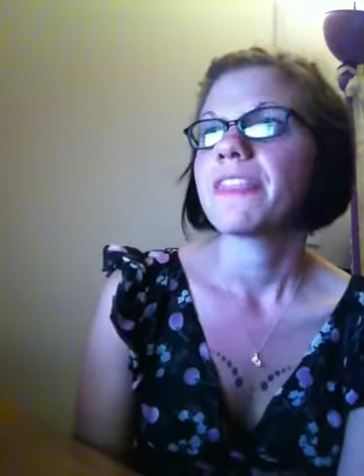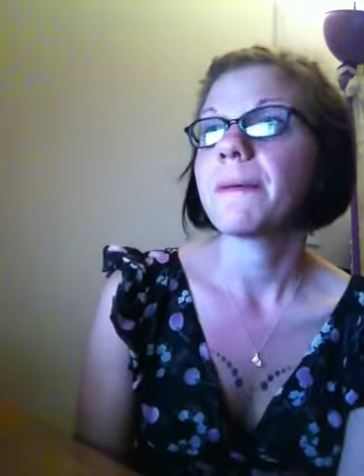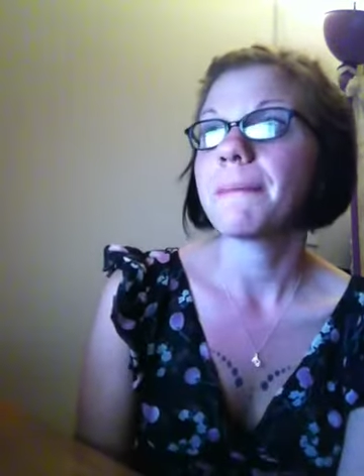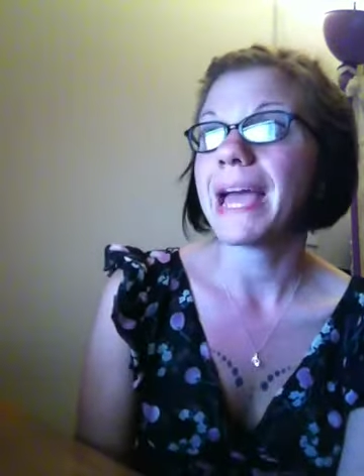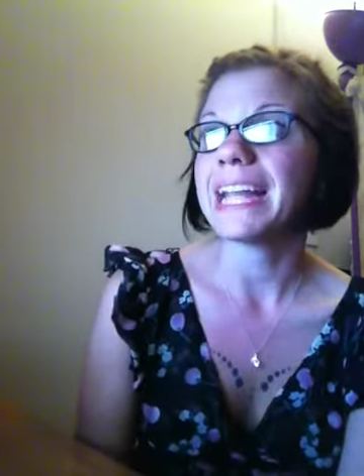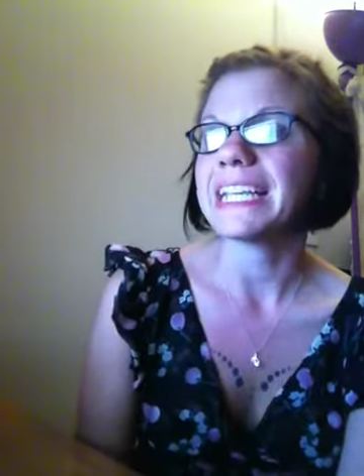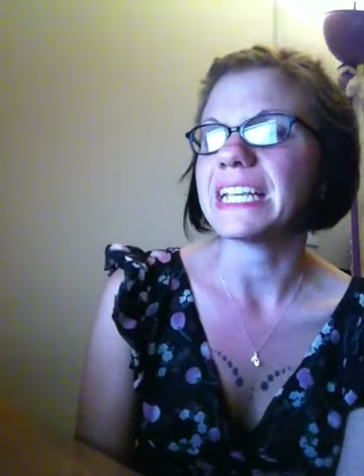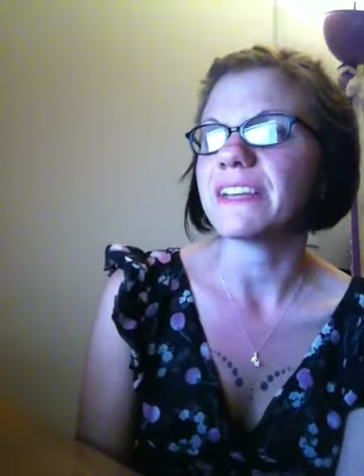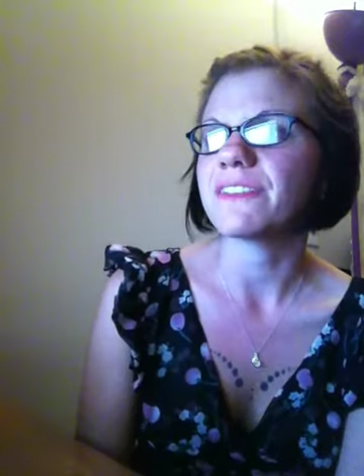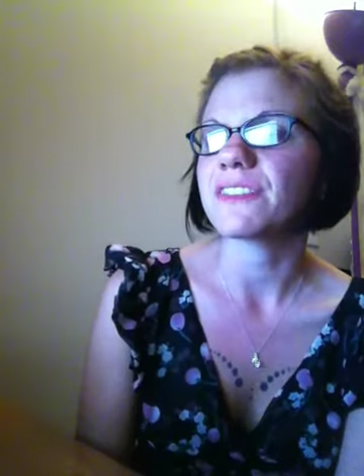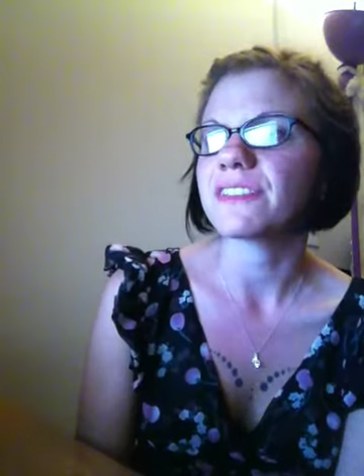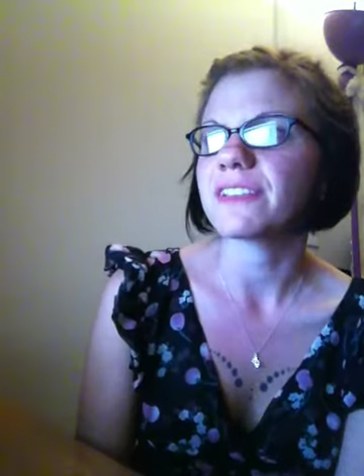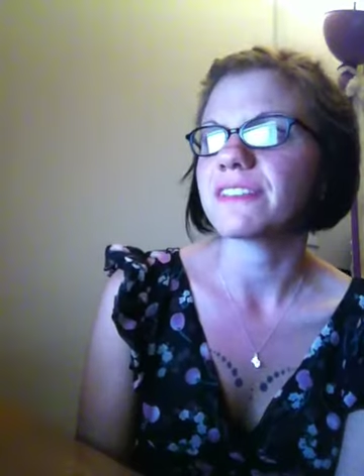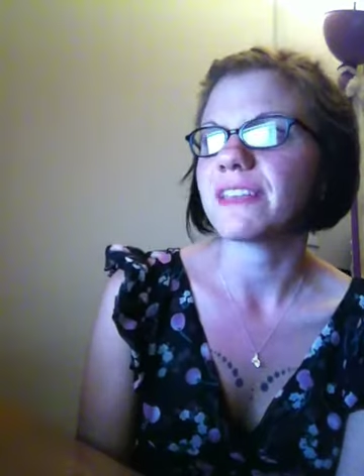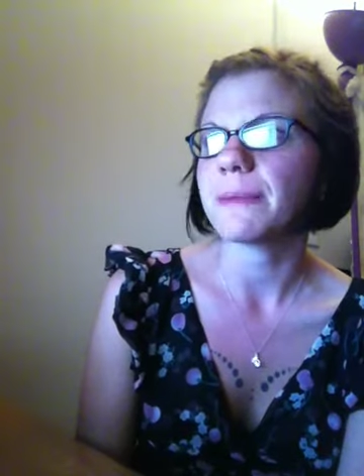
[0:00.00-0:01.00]
many of
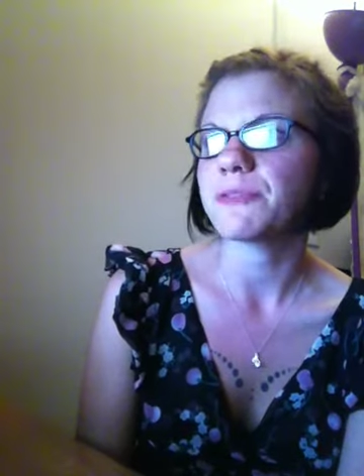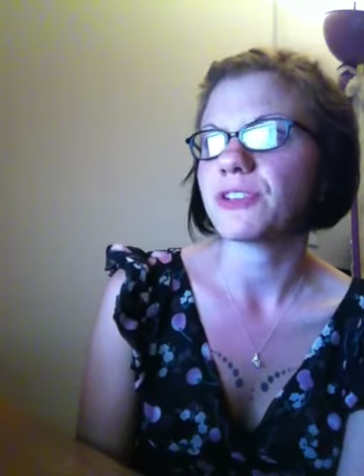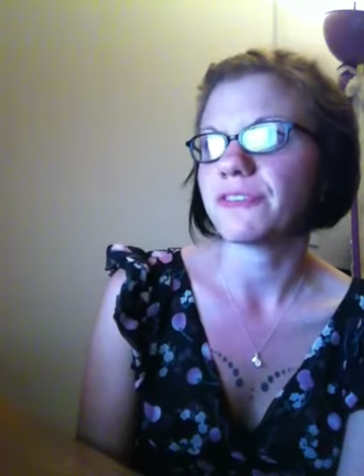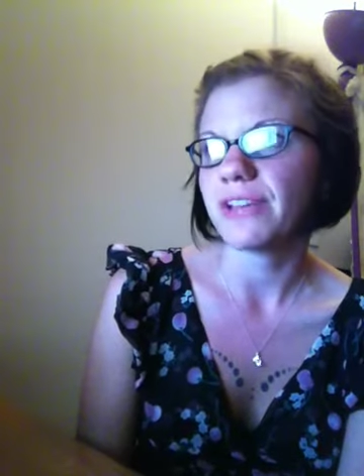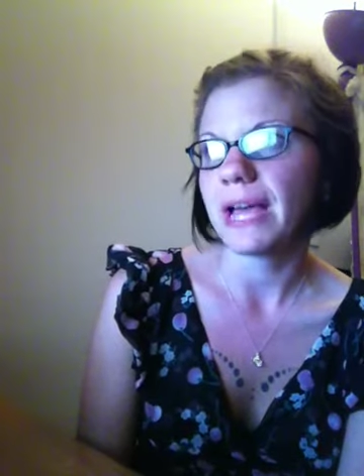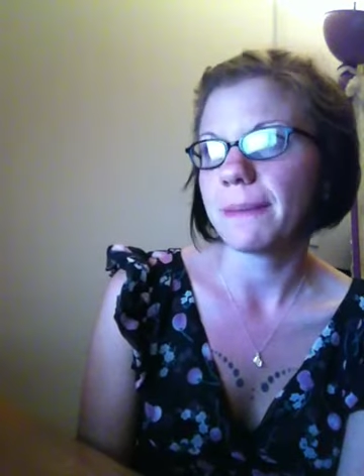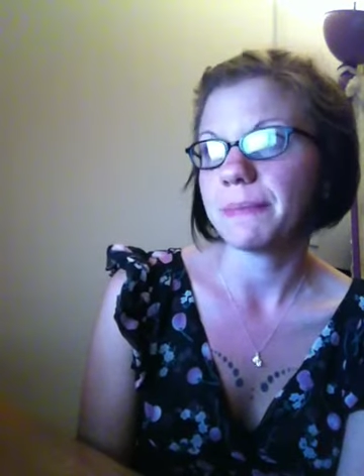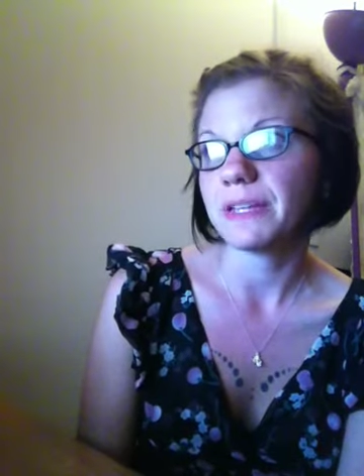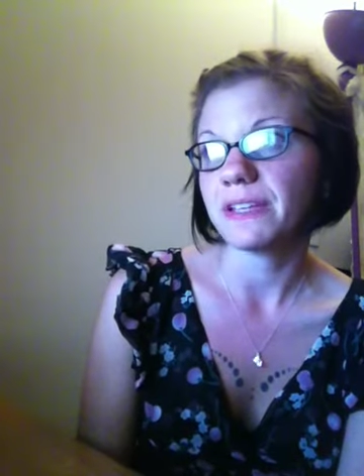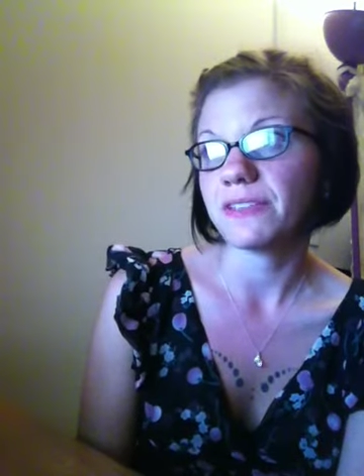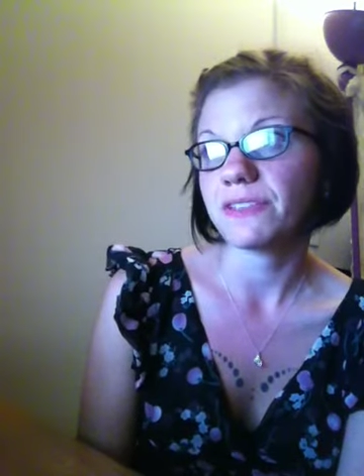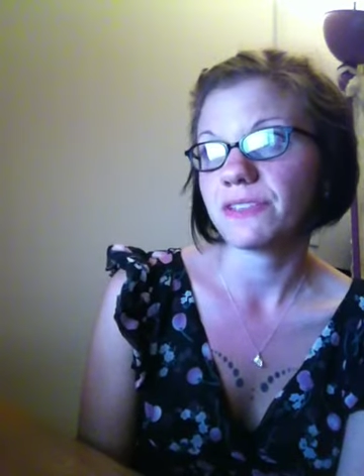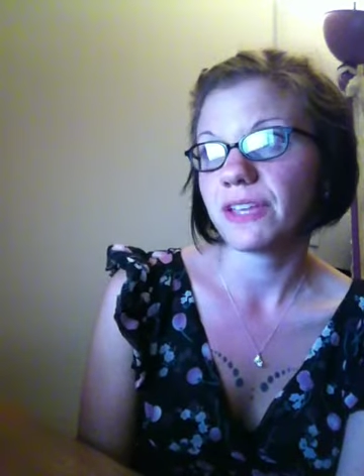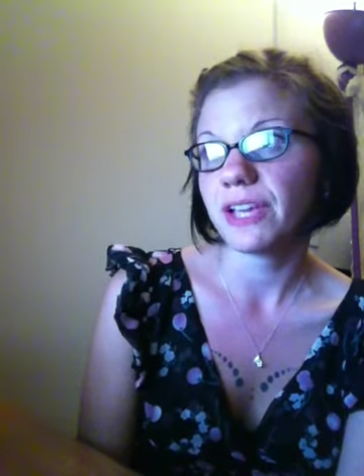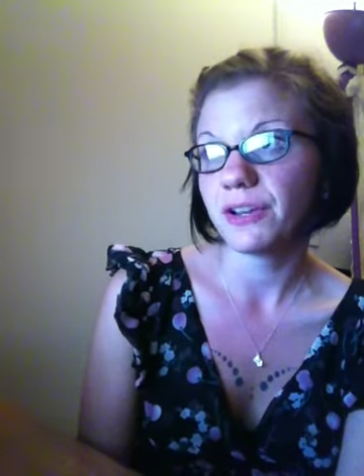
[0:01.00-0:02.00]
this conception of happiness,